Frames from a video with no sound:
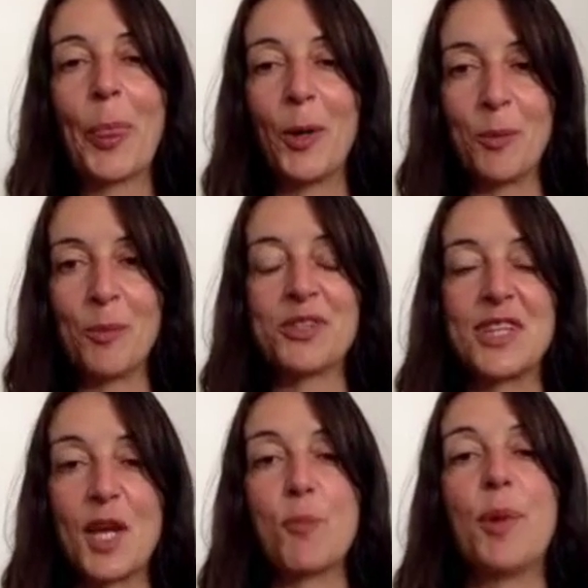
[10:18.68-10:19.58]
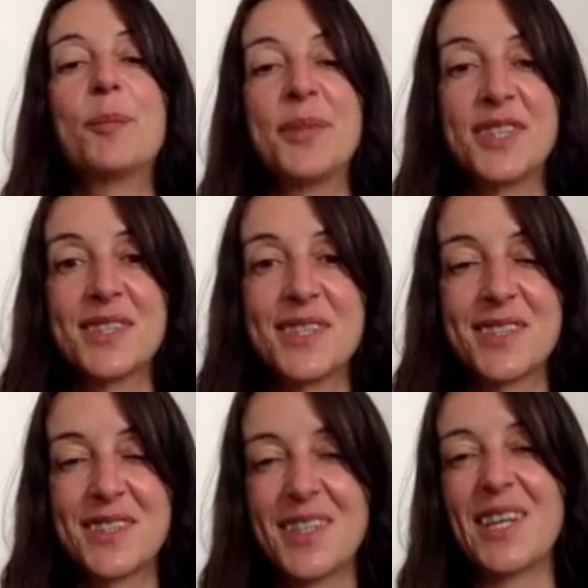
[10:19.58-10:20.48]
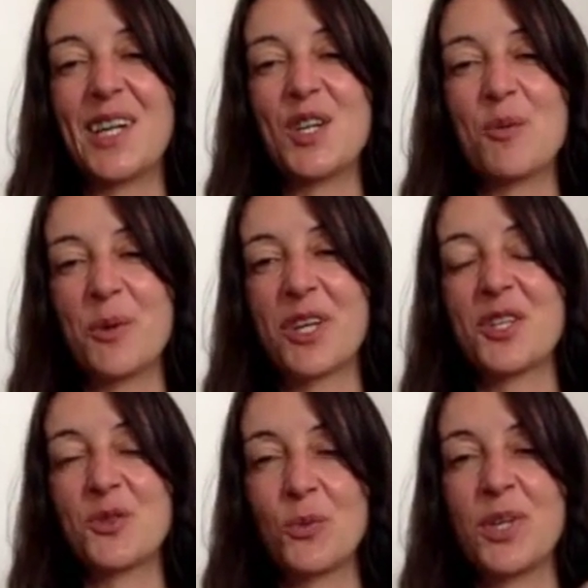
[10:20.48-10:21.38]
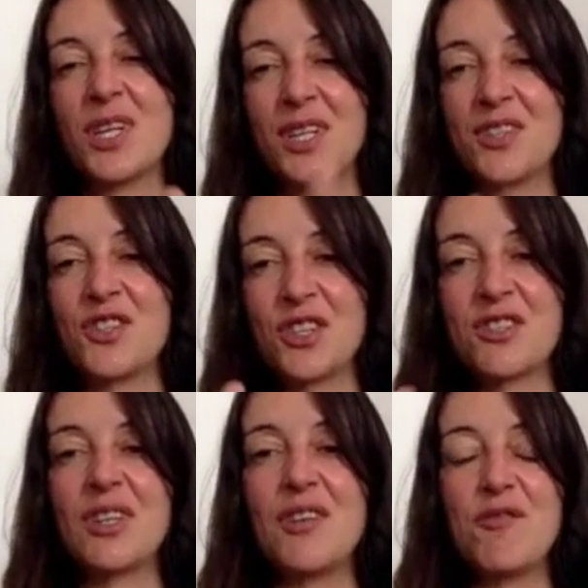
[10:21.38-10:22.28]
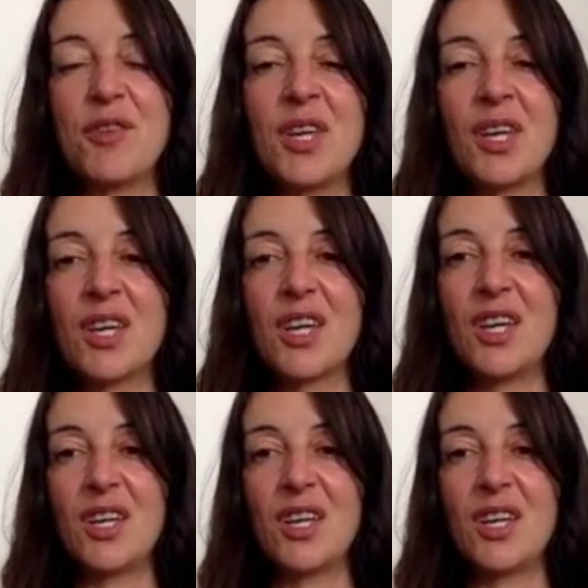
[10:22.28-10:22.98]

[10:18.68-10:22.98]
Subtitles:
almost like puppets, because we are just living